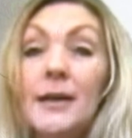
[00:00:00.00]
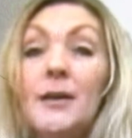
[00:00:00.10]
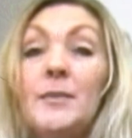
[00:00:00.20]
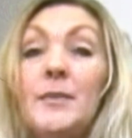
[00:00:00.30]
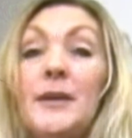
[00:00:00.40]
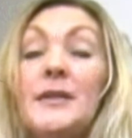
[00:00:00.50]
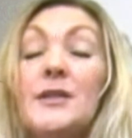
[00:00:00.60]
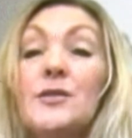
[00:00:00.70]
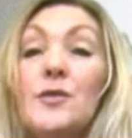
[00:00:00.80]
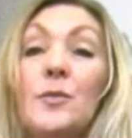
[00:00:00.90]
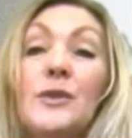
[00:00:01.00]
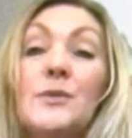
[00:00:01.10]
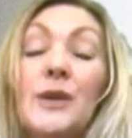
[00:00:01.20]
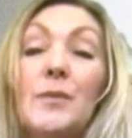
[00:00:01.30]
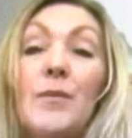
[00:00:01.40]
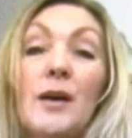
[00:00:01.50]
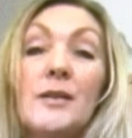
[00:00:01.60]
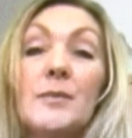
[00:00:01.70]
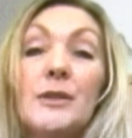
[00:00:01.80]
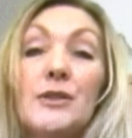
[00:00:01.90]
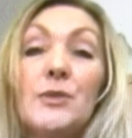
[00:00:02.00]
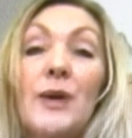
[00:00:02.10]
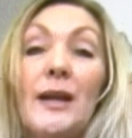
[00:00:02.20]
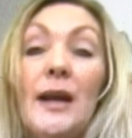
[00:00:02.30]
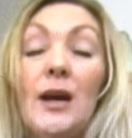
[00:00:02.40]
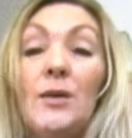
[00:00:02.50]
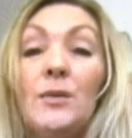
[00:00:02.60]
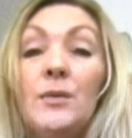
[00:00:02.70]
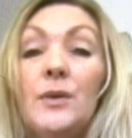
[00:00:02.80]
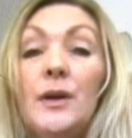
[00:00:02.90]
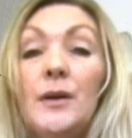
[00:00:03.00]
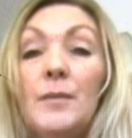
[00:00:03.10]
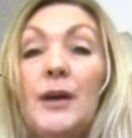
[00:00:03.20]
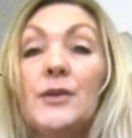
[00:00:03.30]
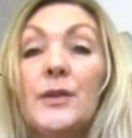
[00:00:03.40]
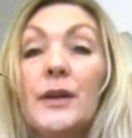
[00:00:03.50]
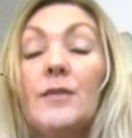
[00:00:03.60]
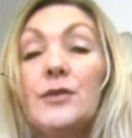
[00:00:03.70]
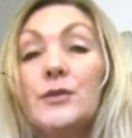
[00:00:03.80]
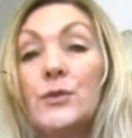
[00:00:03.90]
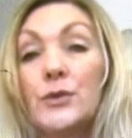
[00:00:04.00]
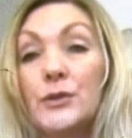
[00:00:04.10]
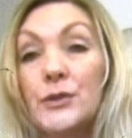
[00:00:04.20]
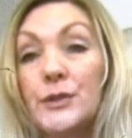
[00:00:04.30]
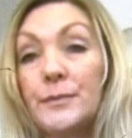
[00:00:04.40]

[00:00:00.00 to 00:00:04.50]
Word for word: Um, it's as normal as we can possibly do right now um, under the governor's orders.